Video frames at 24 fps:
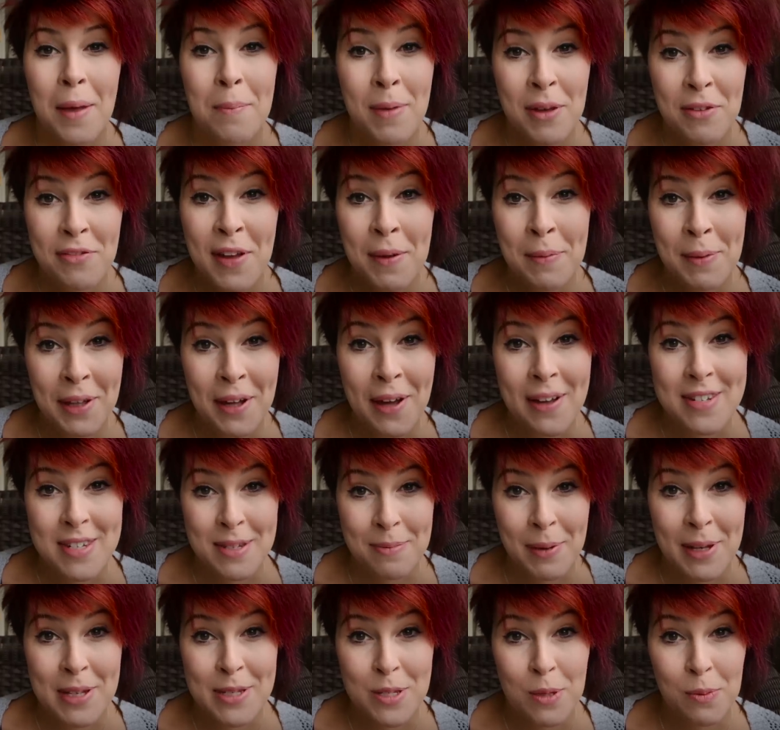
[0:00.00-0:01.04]
my family calls
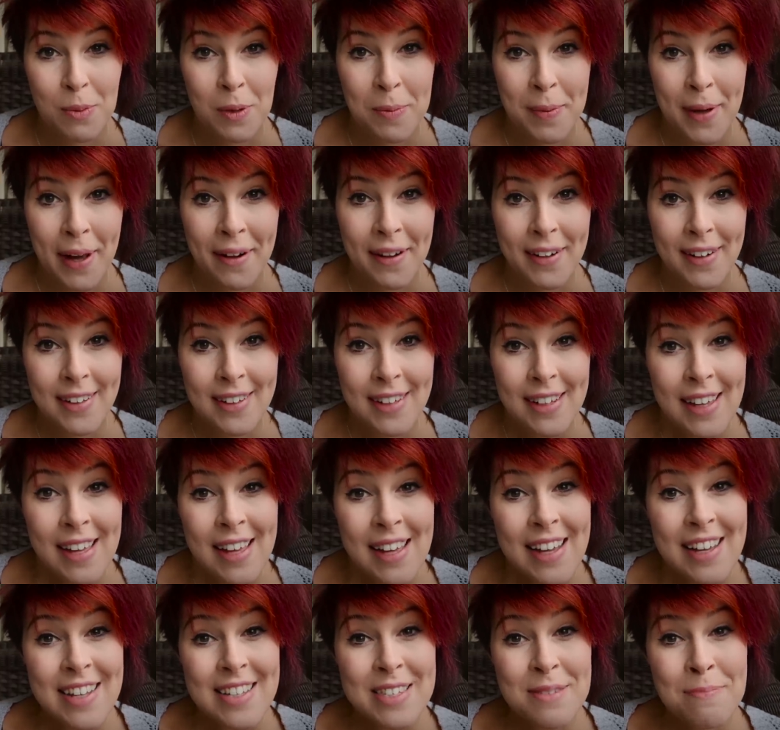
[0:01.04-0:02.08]
it my superpower
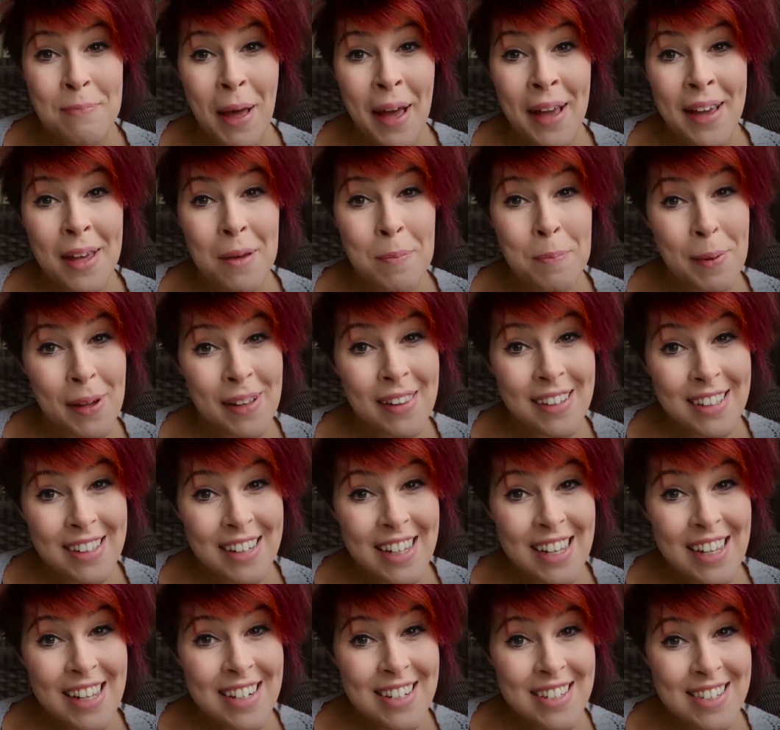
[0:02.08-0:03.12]
it's my
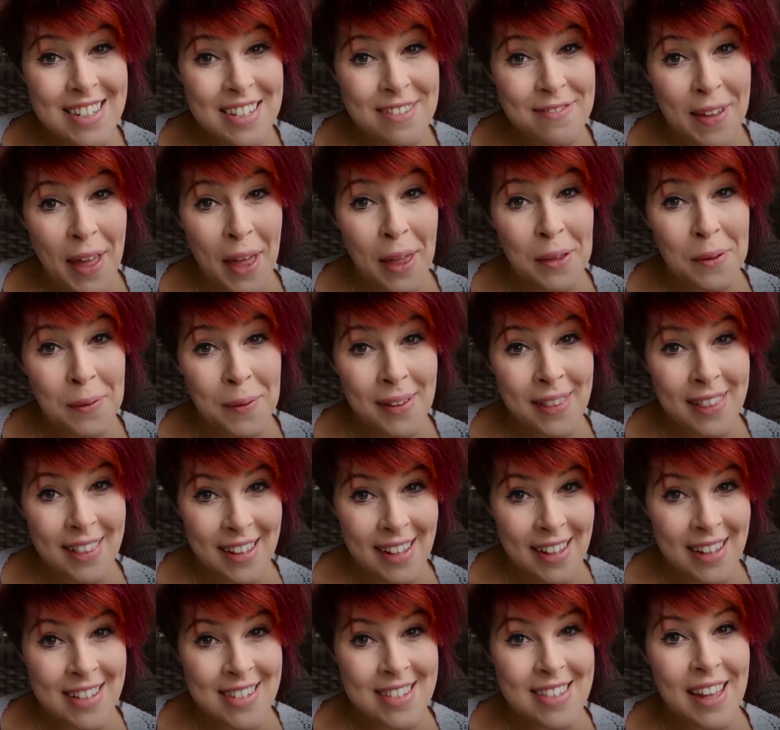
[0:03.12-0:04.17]
ability to see value in
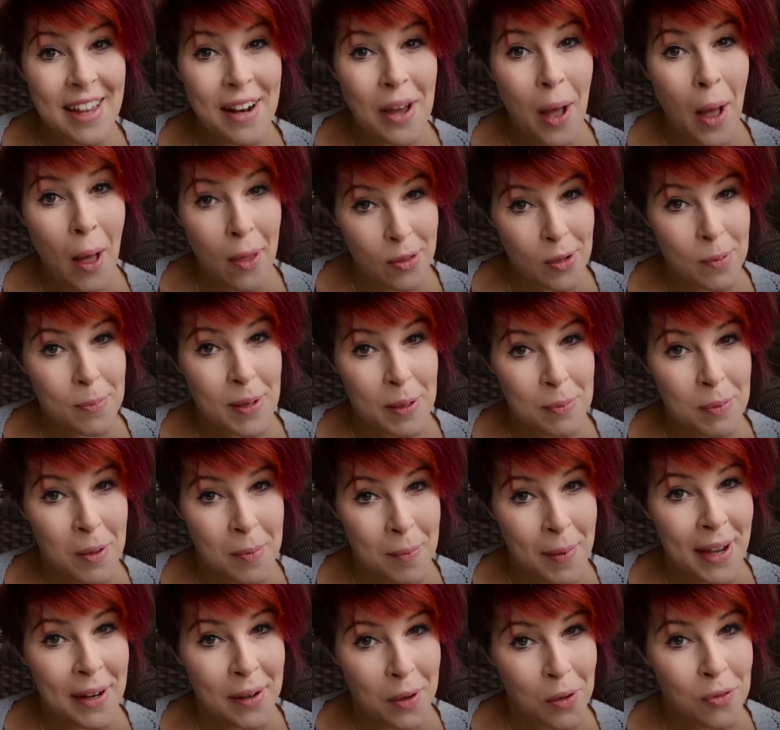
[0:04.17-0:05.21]
things that other people
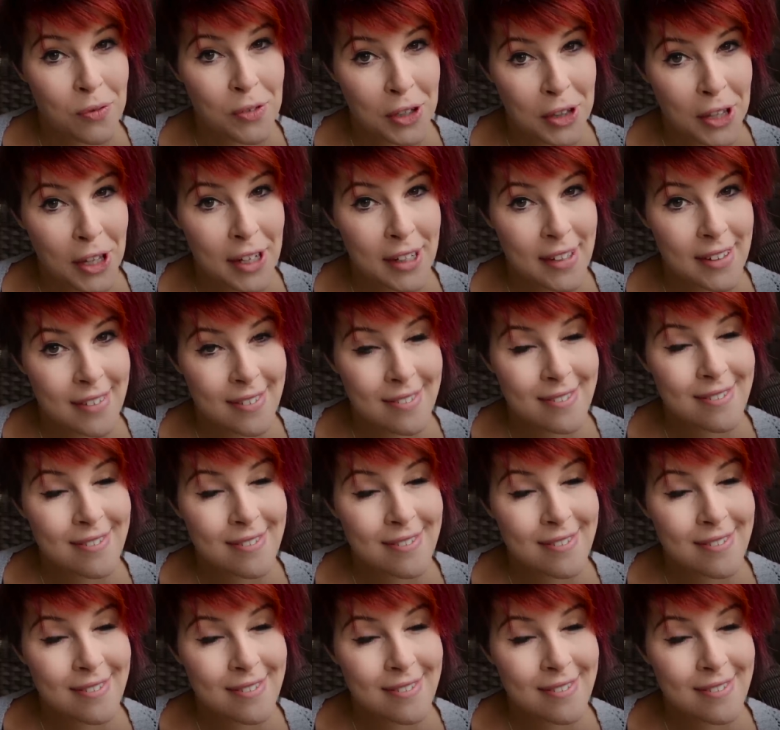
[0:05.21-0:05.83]
might overlook